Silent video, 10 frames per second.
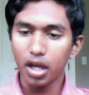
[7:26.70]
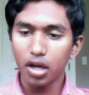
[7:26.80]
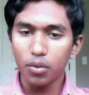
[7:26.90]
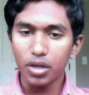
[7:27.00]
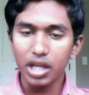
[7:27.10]

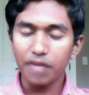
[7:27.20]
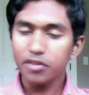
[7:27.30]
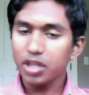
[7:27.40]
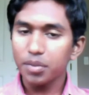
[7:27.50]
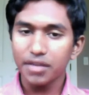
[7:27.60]
We
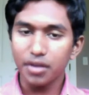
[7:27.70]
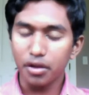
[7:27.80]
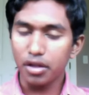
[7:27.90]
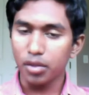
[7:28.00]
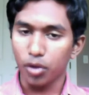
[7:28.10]
definitely believe there's
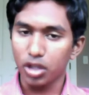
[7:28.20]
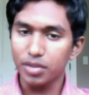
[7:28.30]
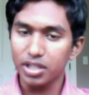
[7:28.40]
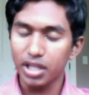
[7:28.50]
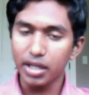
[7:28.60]
still some work to
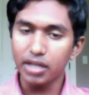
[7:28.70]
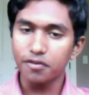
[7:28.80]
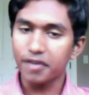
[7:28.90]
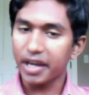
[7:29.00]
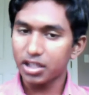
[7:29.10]
be done in
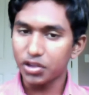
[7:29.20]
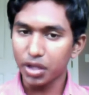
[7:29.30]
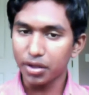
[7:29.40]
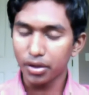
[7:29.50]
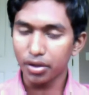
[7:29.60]

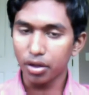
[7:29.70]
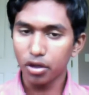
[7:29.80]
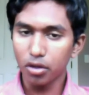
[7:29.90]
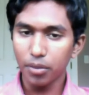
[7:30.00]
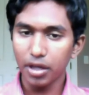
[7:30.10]
fine-tuning the
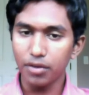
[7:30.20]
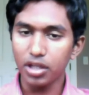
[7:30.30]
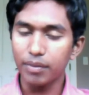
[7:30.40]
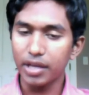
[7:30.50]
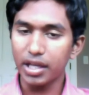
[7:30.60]
stethoscope and
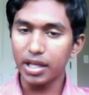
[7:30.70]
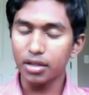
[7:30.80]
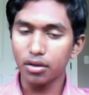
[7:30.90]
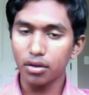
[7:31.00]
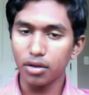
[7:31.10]
really making
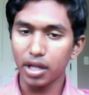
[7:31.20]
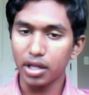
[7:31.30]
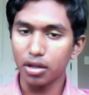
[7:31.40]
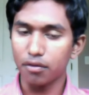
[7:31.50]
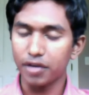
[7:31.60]
it so that
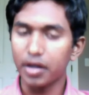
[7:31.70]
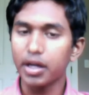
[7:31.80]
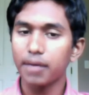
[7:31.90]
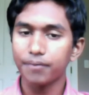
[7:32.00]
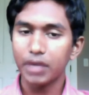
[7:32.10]
it's a
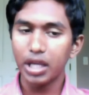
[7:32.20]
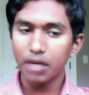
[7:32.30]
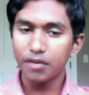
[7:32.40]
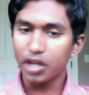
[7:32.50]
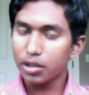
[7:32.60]
very
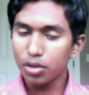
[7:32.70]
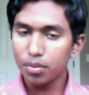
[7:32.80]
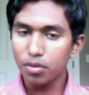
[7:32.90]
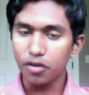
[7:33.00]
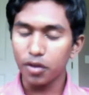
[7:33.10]

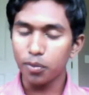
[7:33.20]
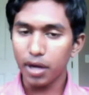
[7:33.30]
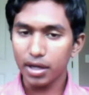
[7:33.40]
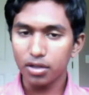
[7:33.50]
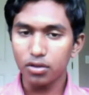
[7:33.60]
usable, very
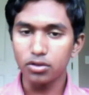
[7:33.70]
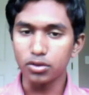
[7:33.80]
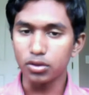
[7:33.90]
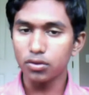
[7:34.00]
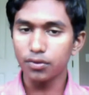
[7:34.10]
practical
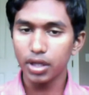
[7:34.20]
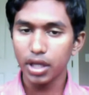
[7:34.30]
tool.